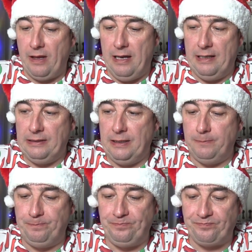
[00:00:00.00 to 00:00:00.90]

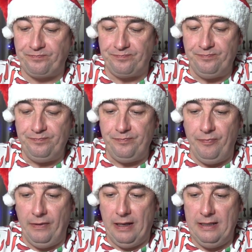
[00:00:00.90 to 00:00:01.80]
and
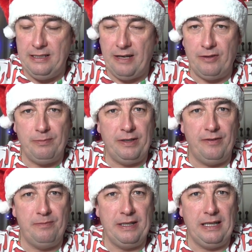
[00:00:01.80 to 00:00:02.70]
he's having a bit of
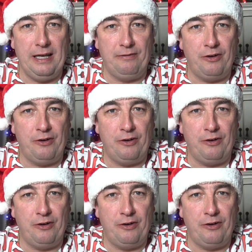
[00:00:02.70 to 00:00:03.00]
a midlife